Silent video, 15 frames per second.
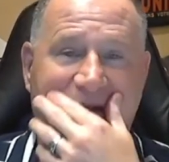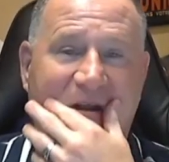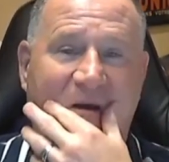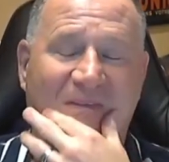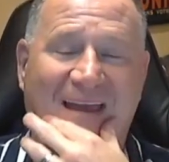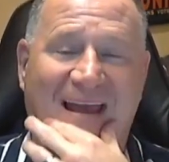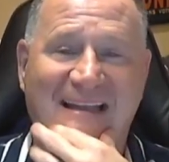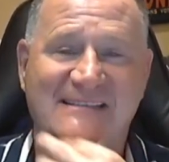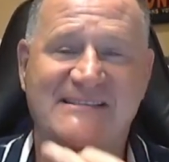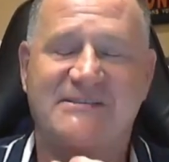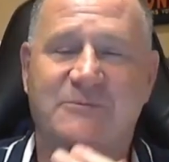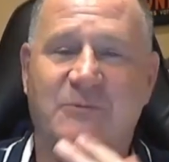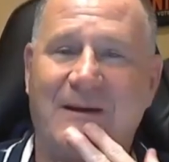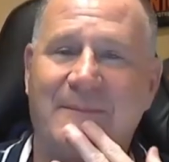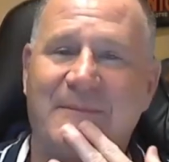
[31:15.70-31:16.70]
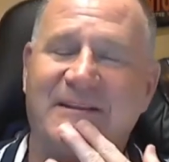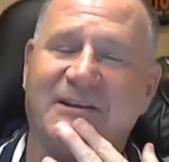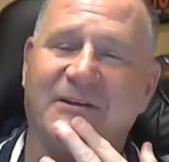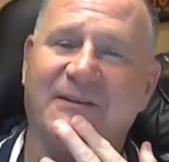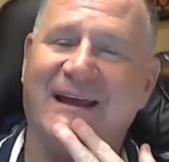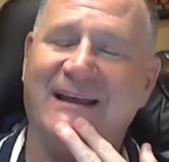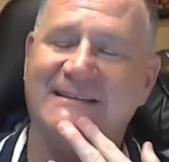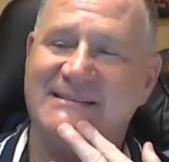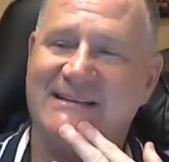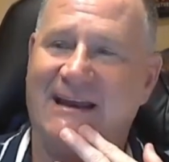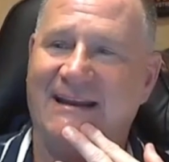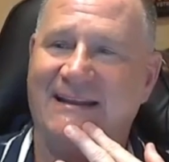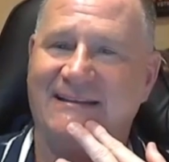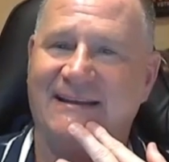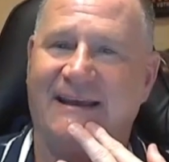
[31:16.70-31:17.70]
that's, wait a minute though, that's
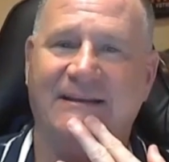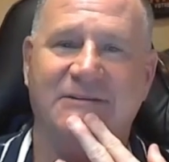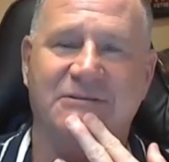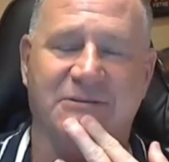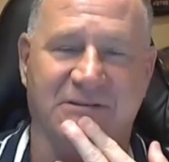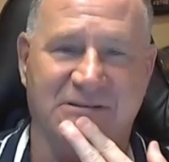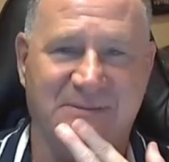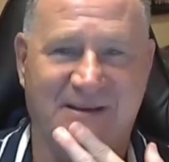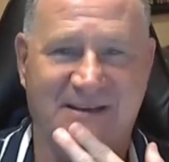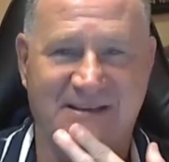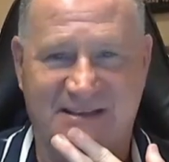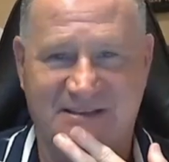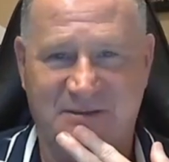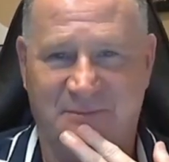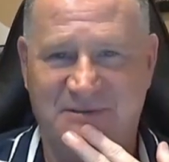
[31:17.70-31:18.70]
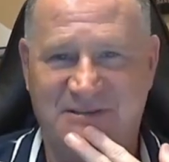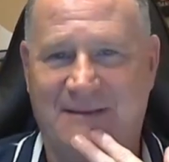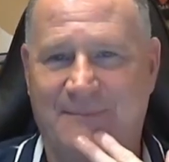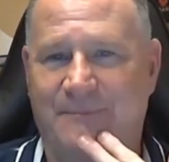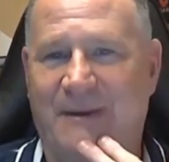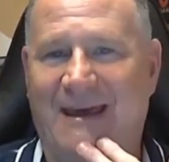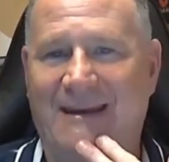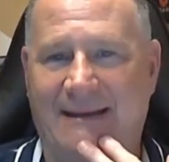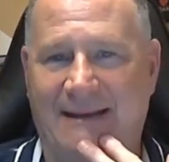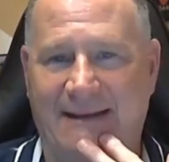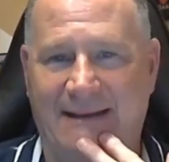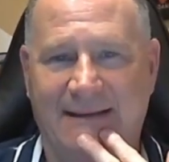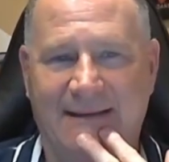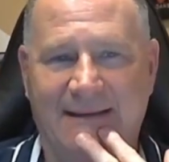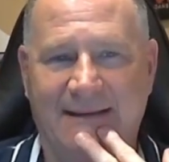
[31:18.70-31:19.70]
kind of dangerous, because that's almost like
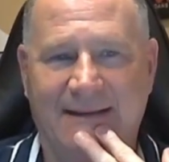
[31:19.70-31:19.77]
betting.